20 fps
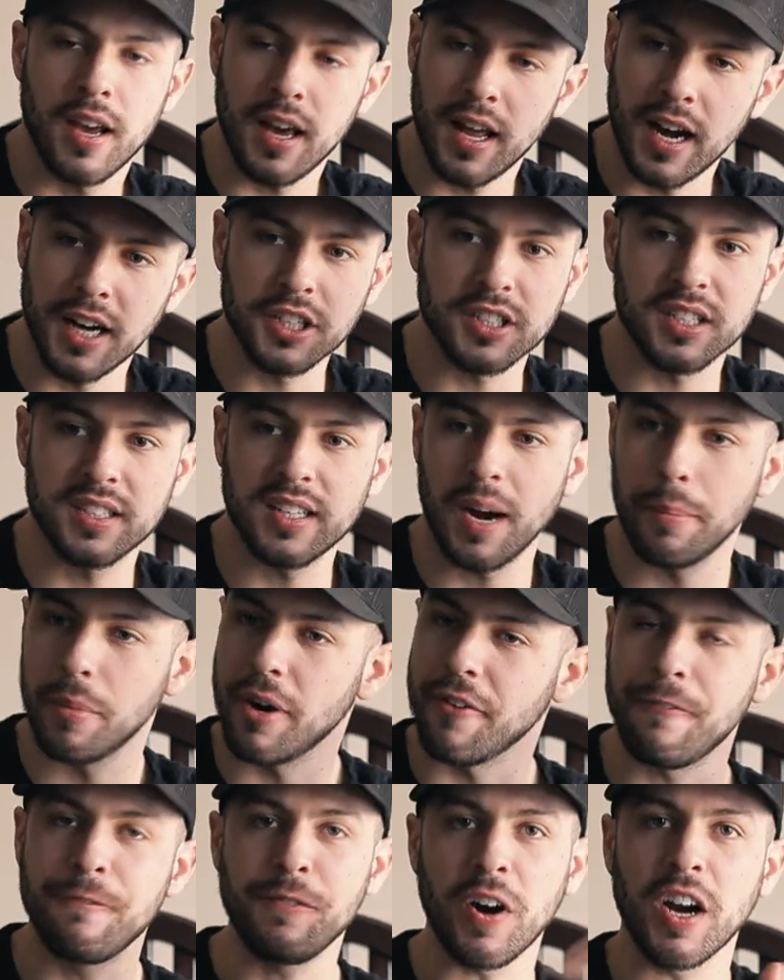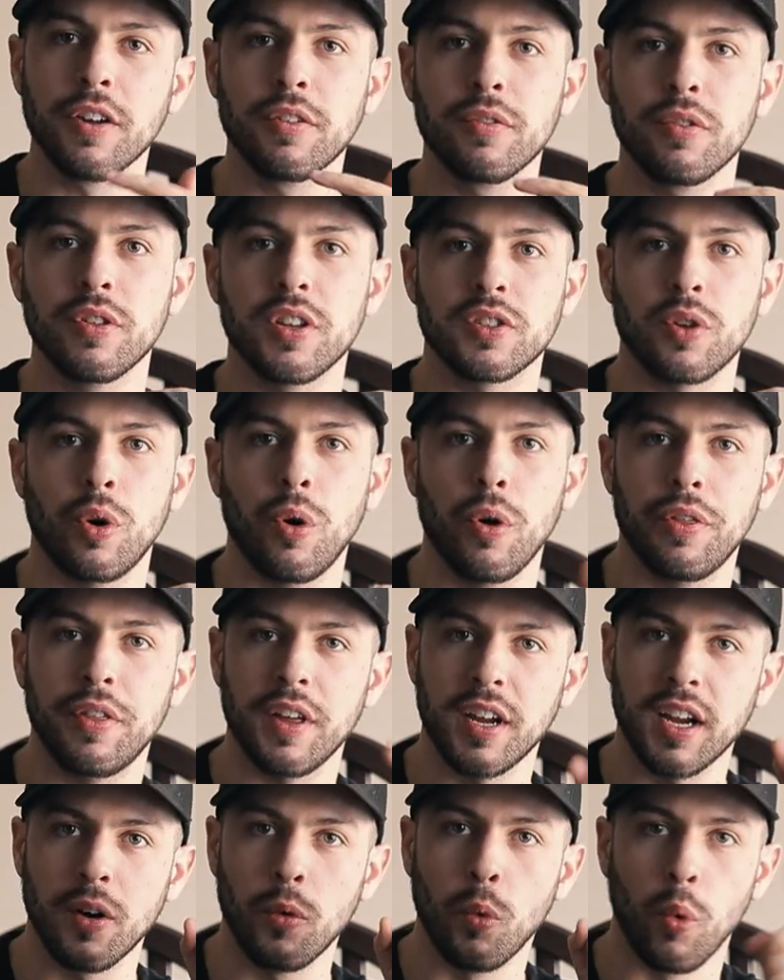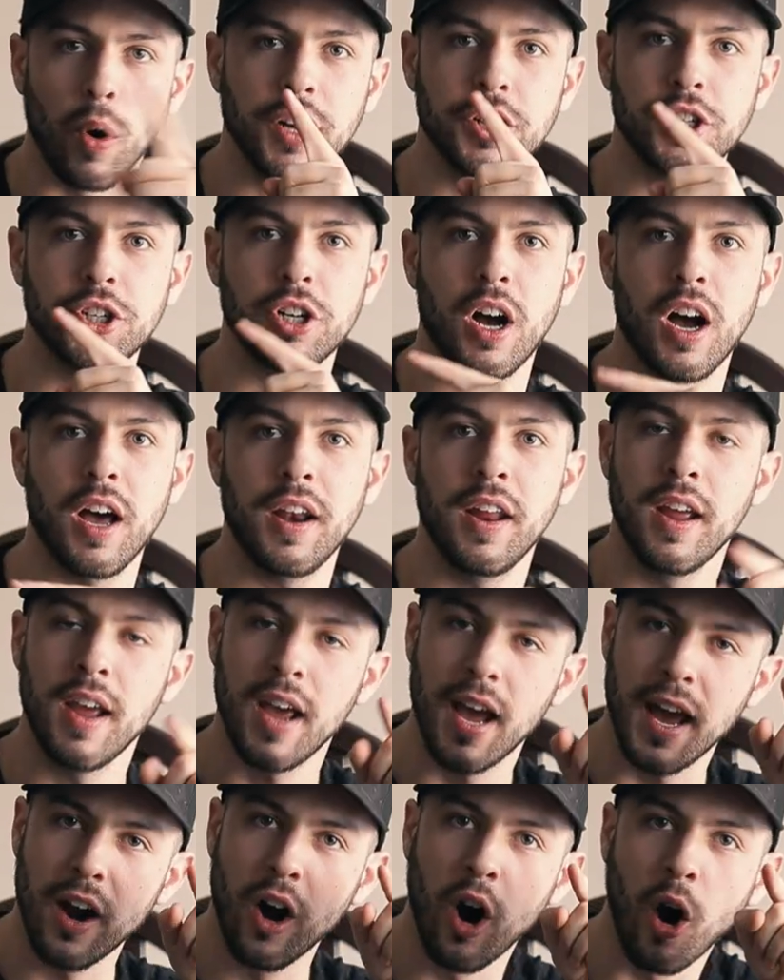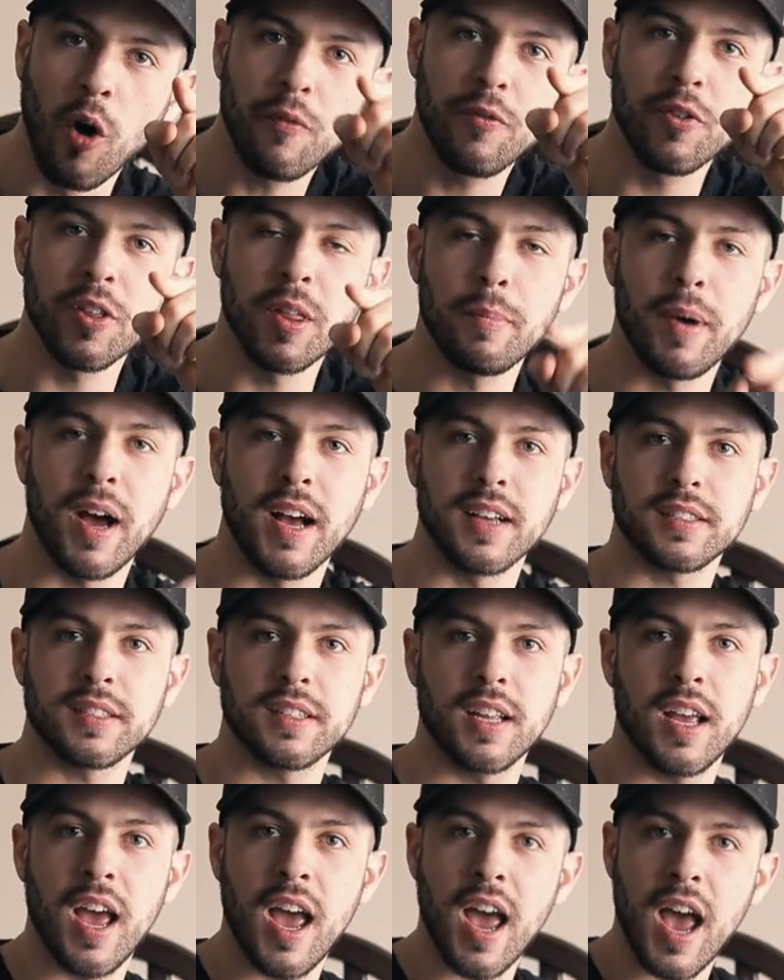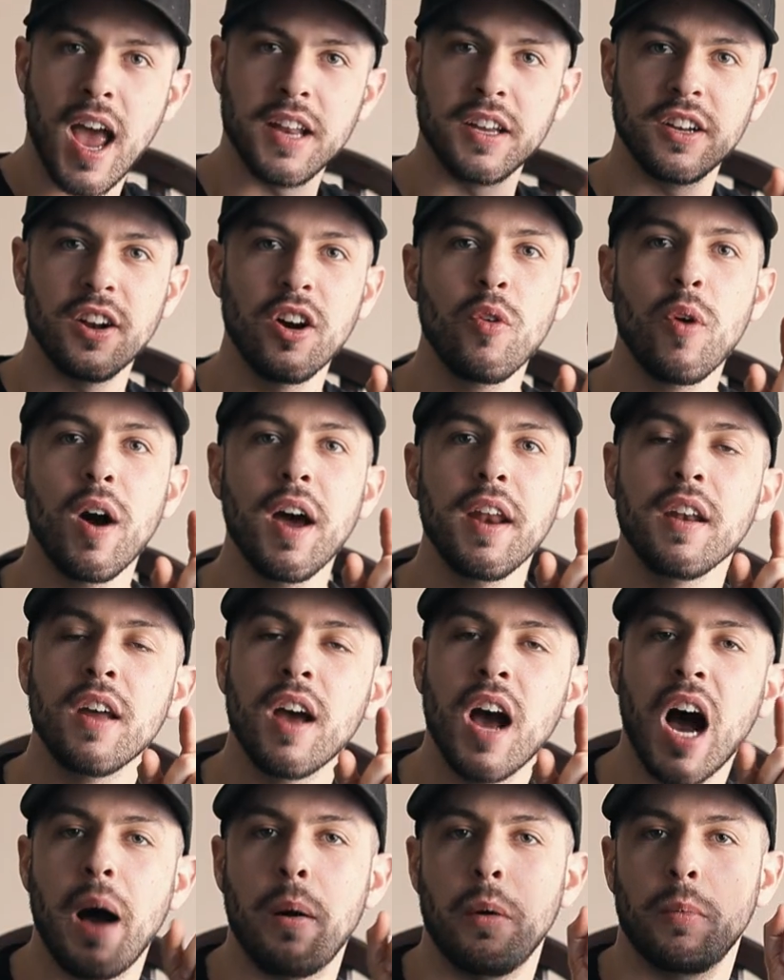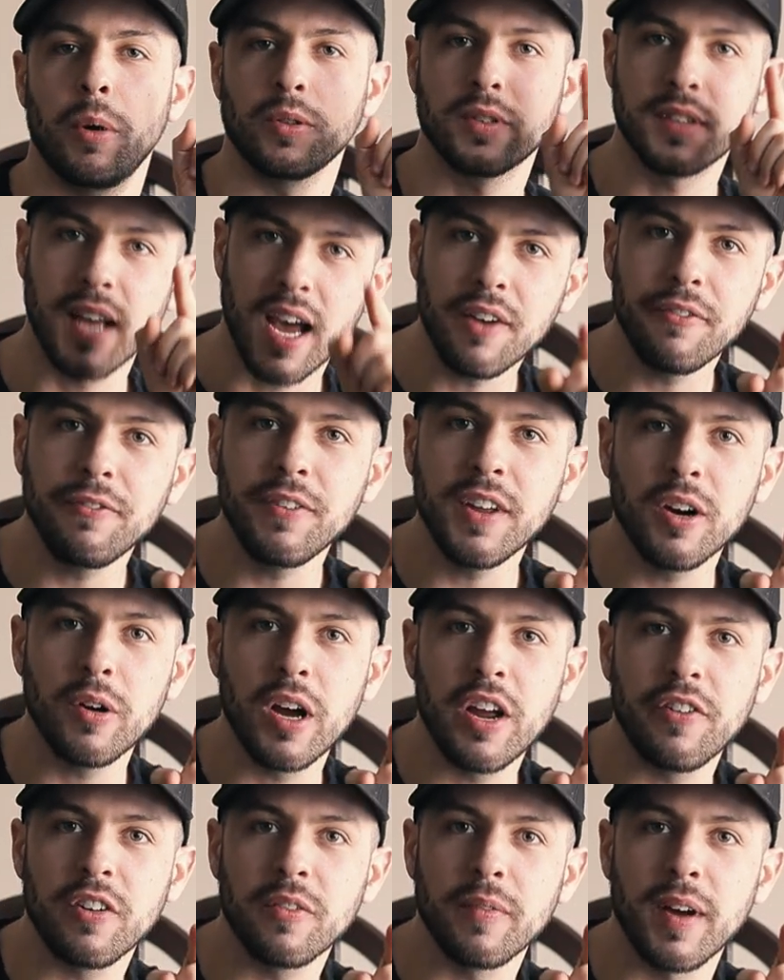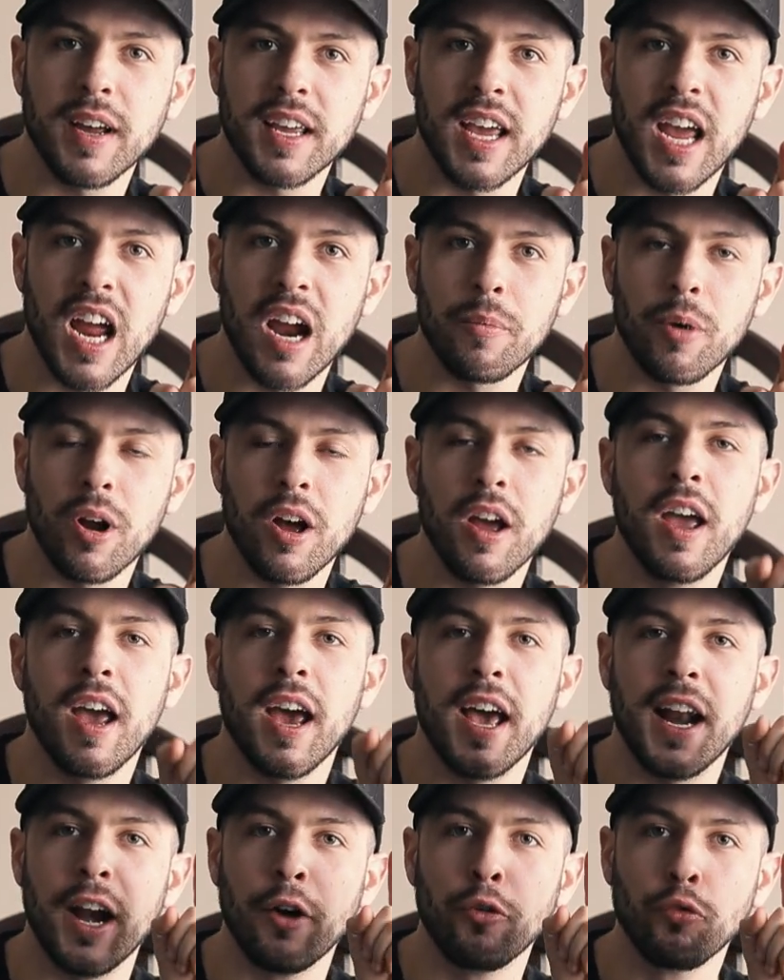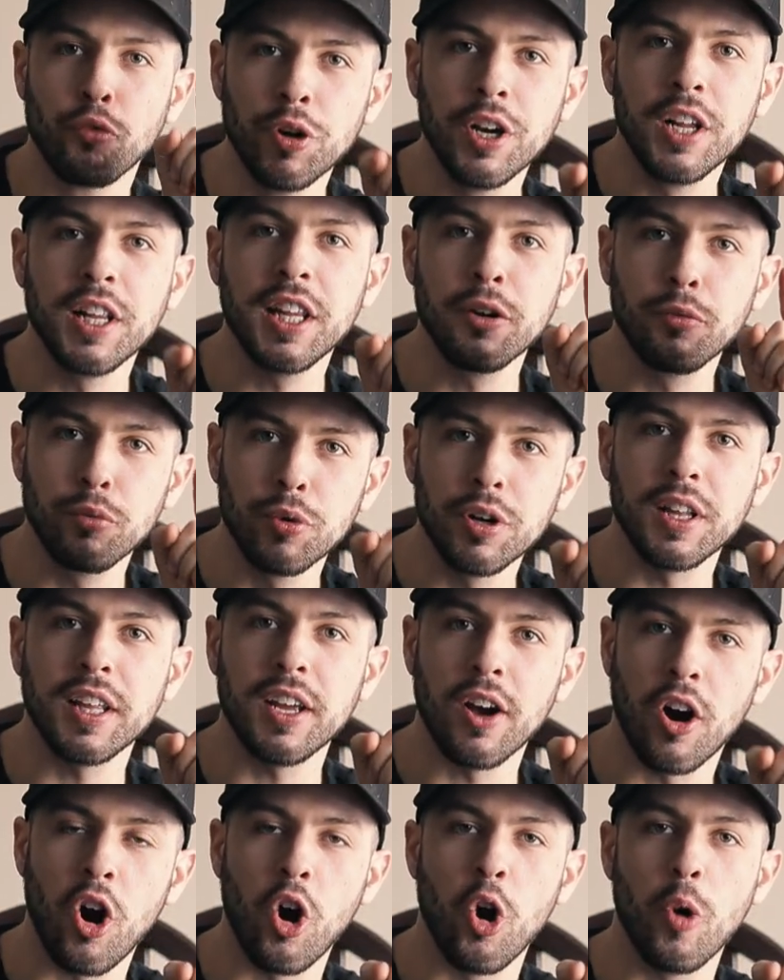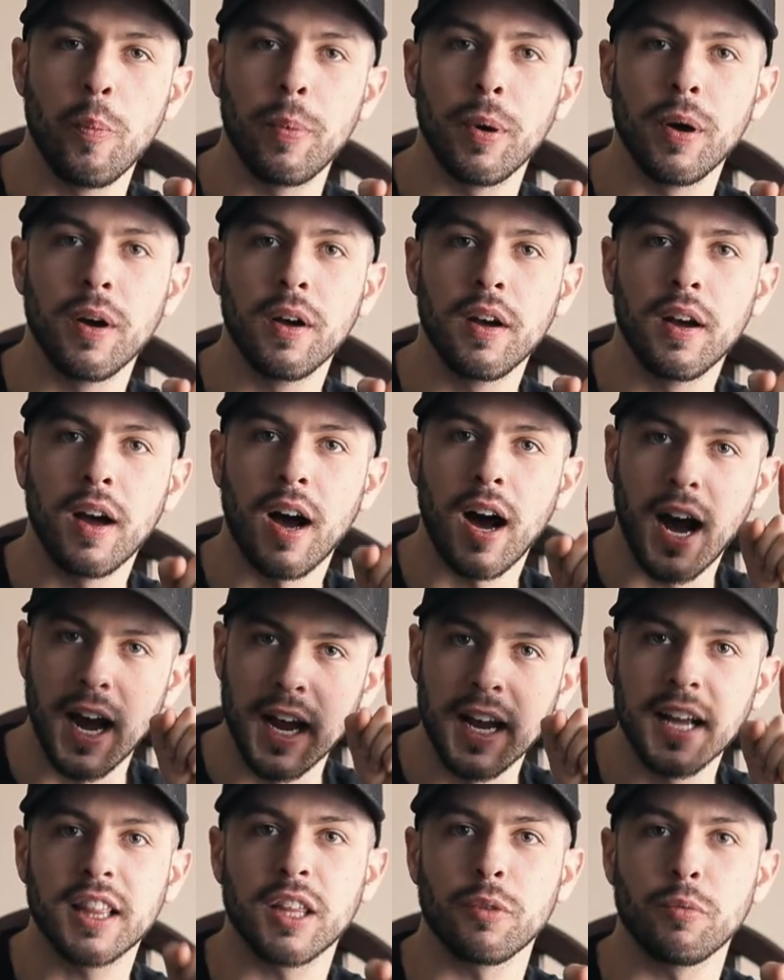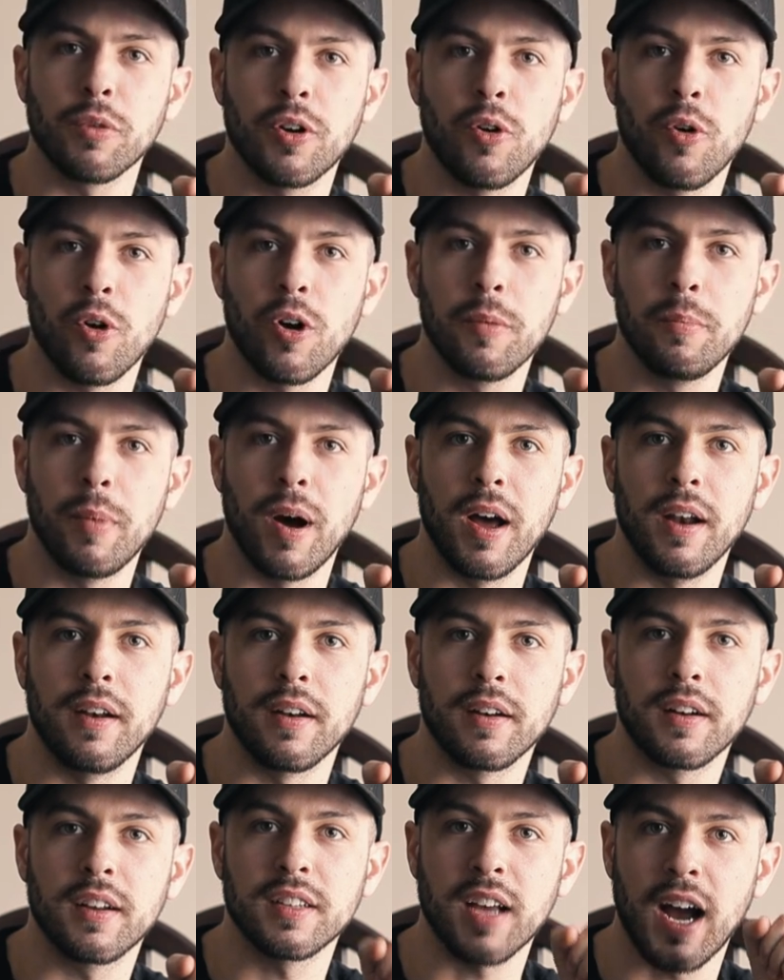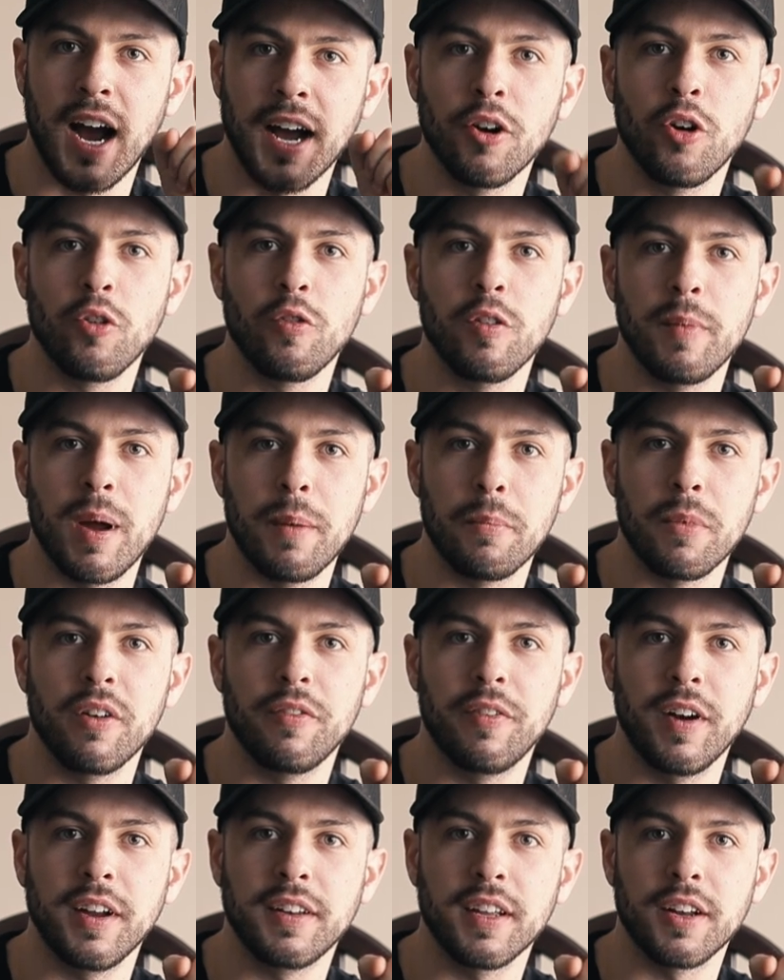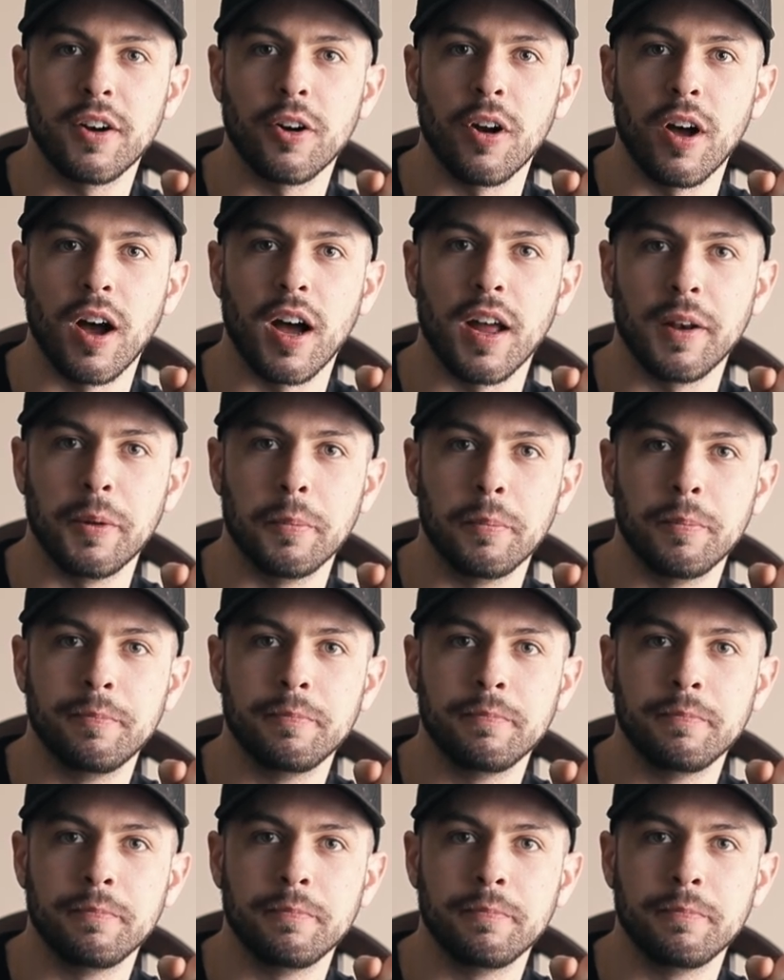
And I just said, I'm gonna fire through this whole thing in one shot and hope for the best. And you know what? I'm about 10 feet away from my camera and I really, really hope I hit the record button because I don't remember if I did or not.